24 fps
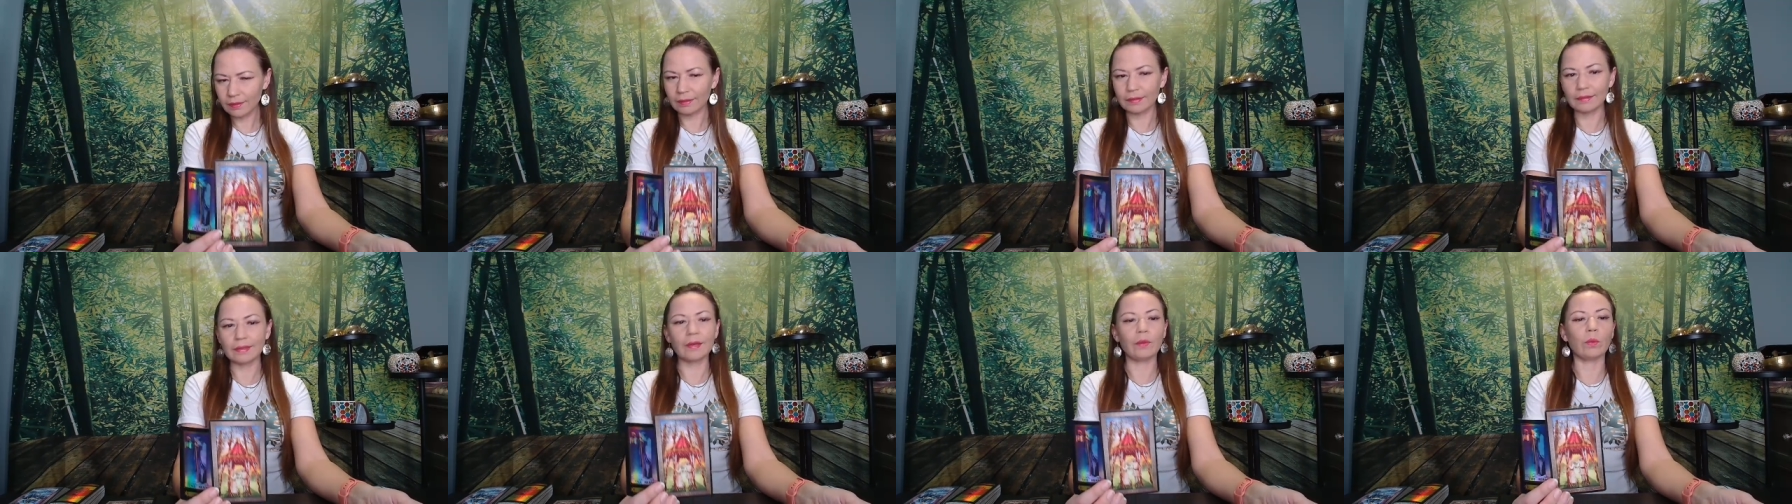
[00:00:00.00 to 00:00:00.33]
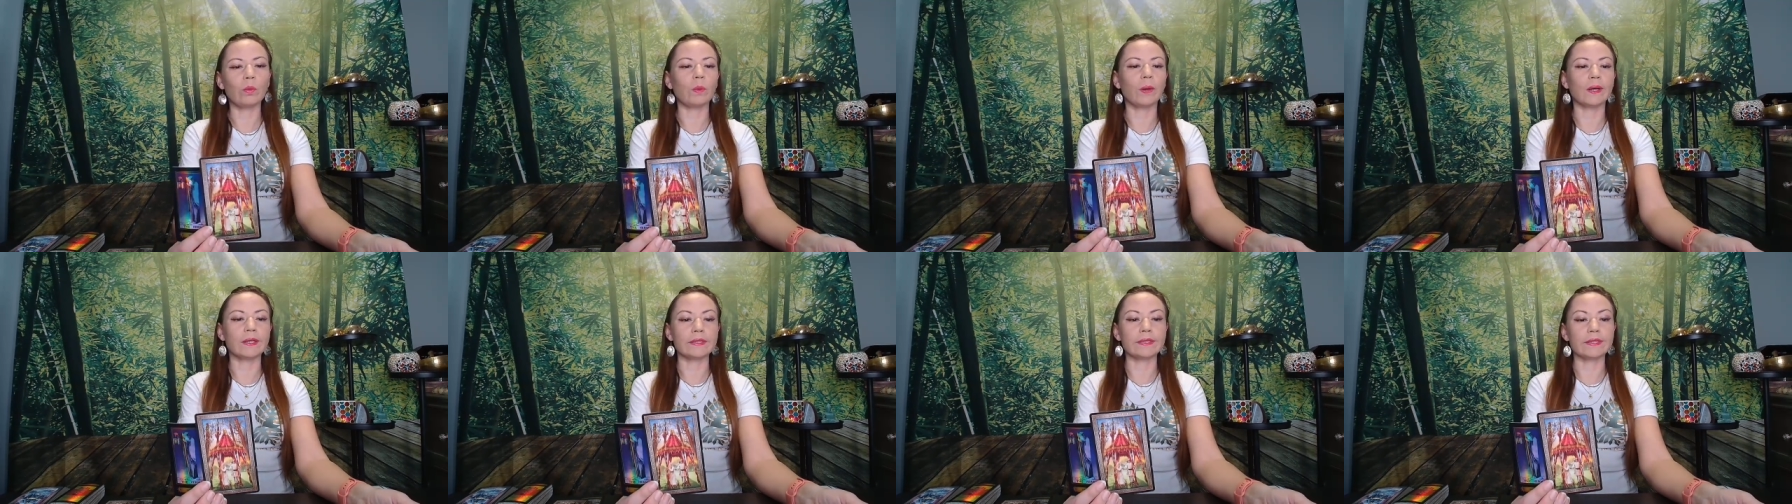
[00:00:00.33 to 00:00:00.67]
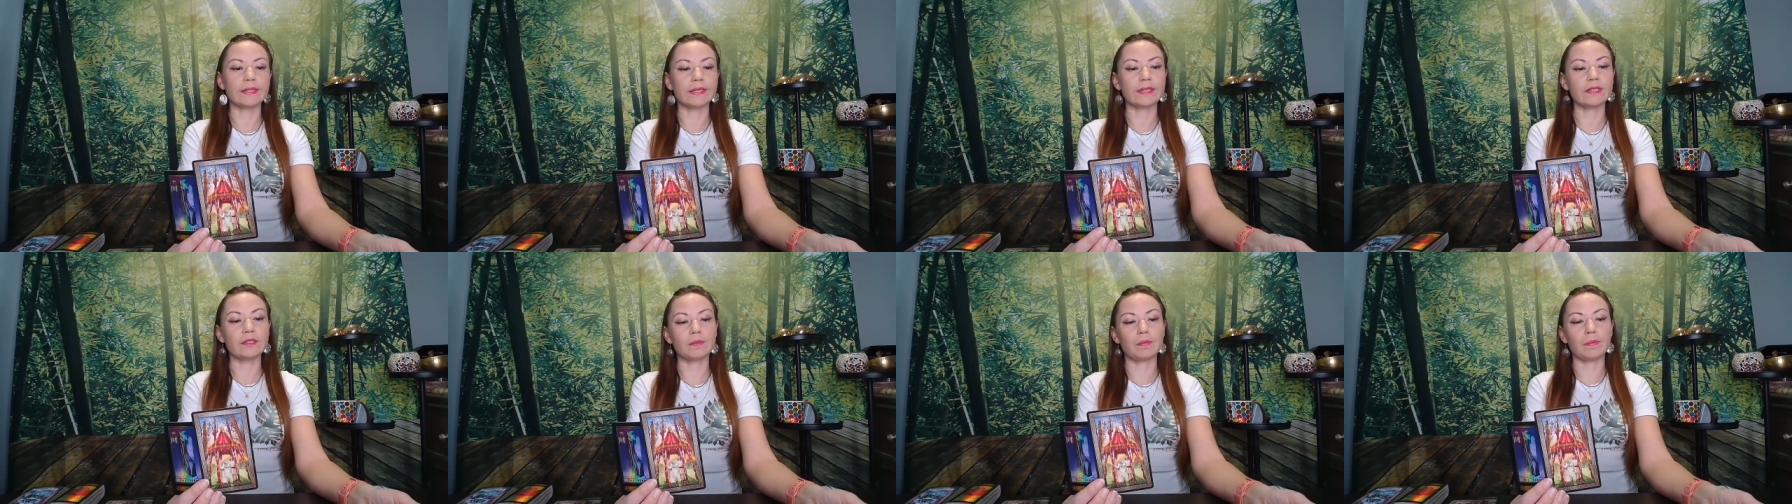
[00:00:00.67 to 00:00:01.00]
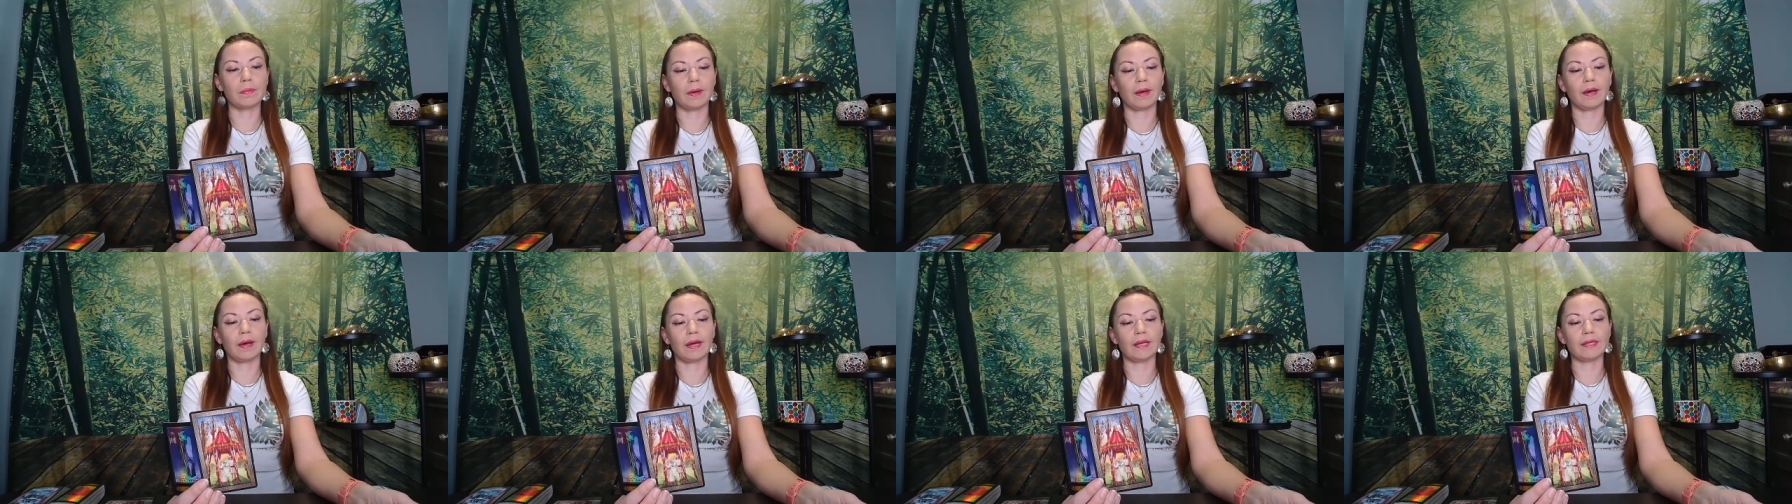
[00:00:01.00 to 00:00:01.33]
They want it,
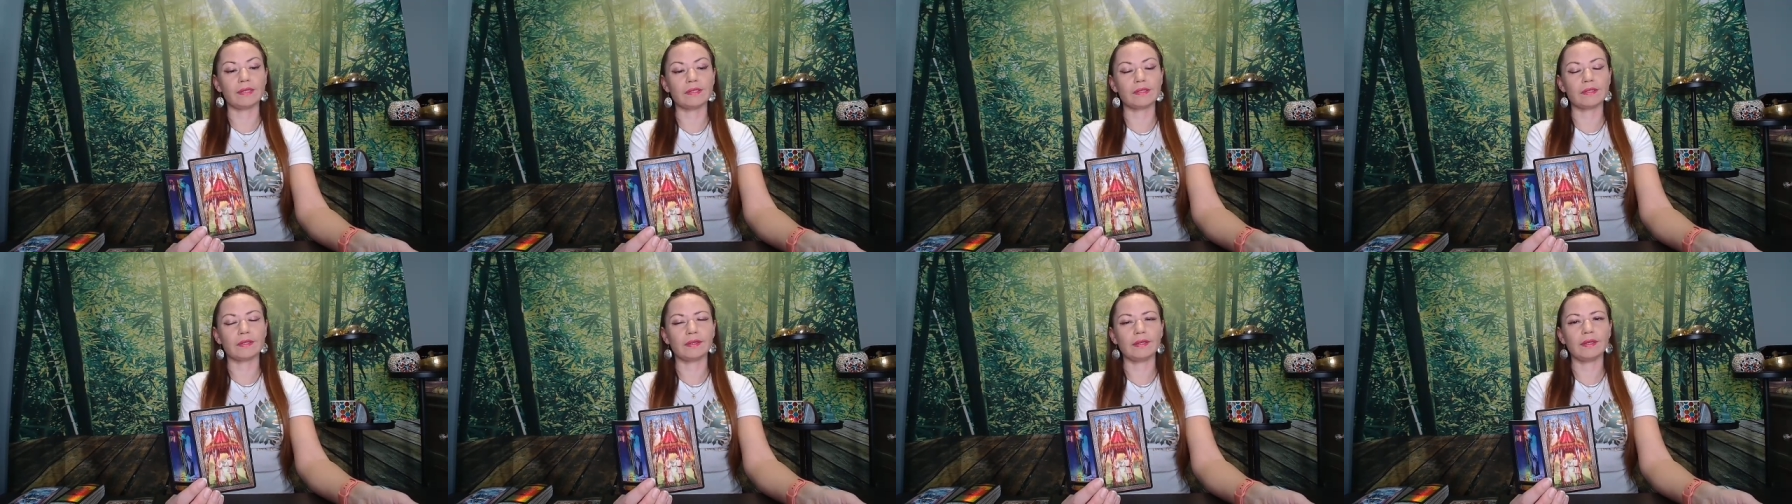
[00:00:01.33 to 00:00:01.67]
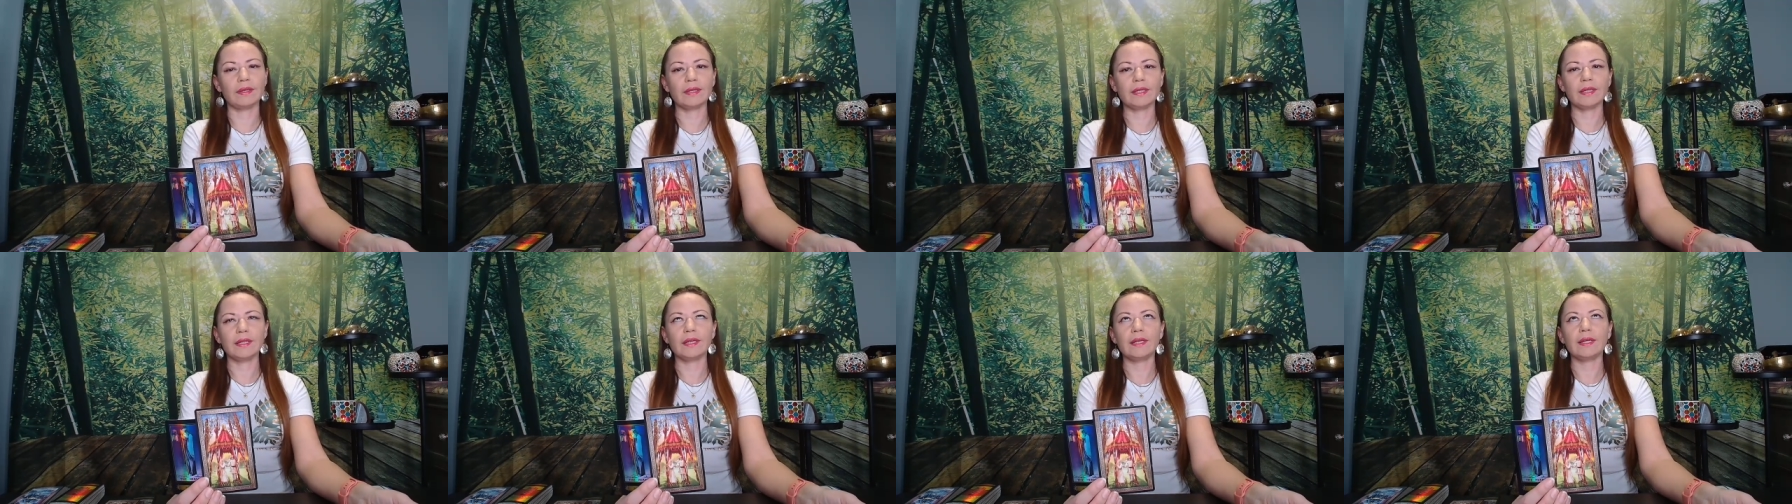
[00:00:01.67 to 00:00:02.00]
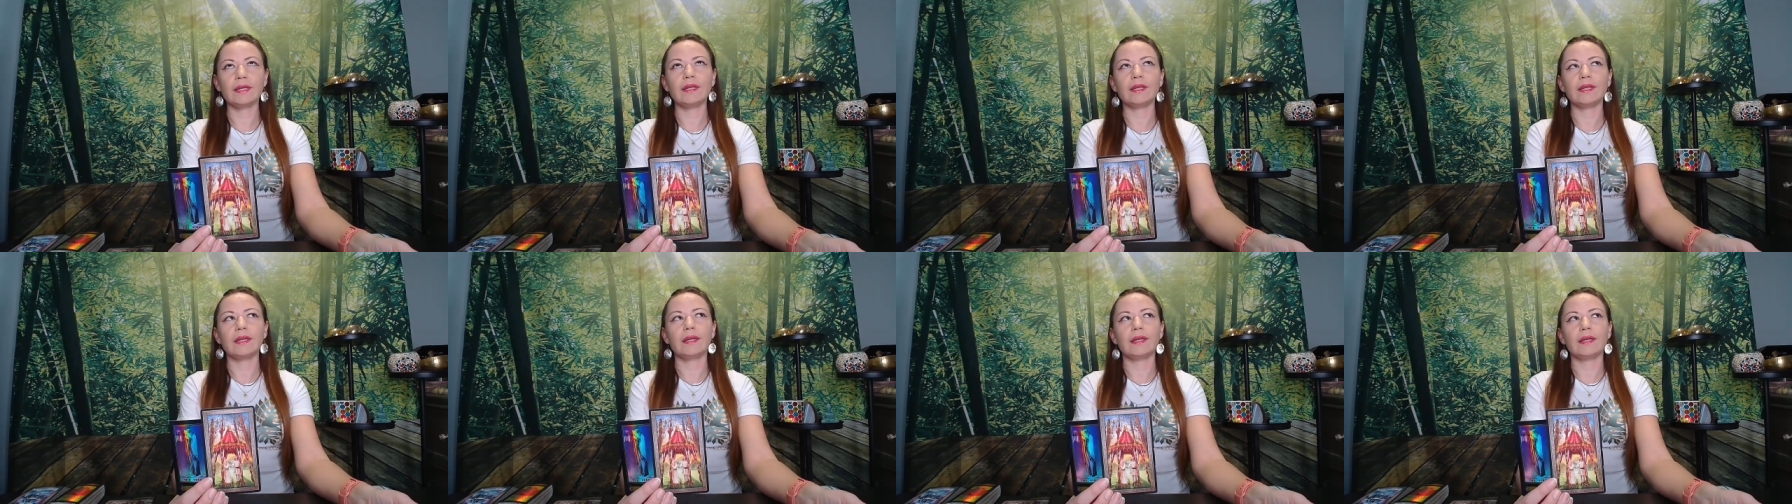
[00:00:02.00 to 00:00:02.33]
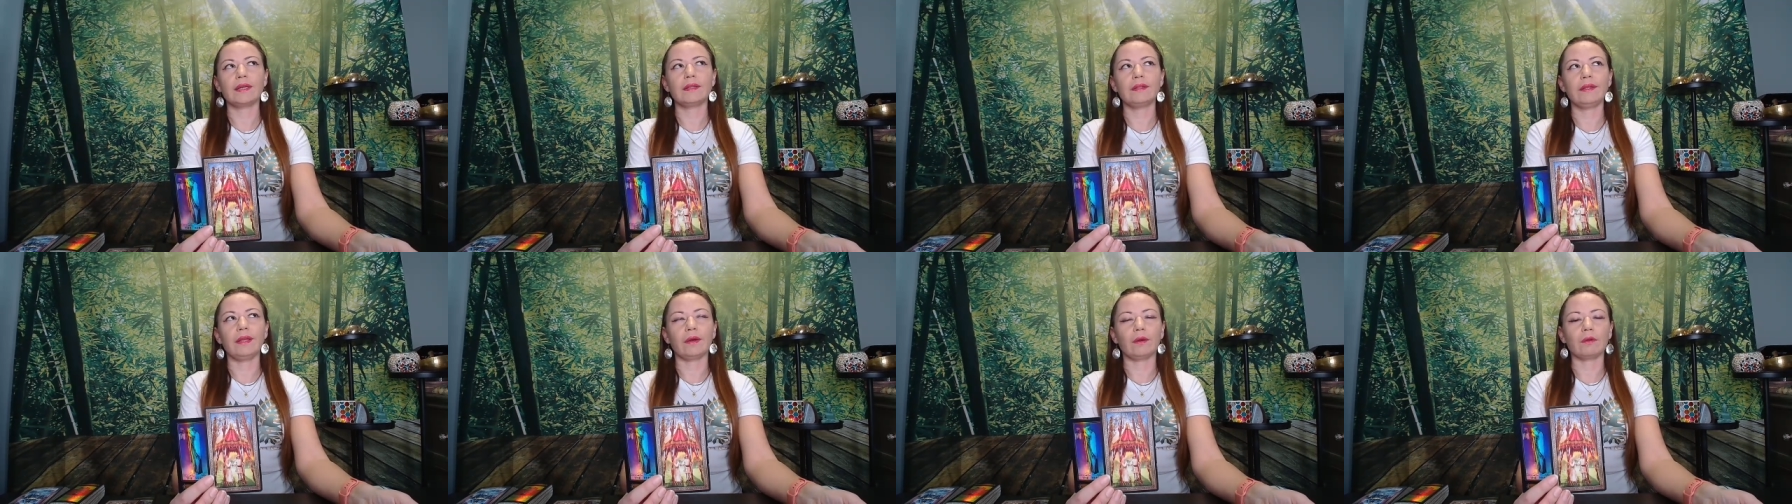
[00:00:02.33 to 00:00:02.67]
but they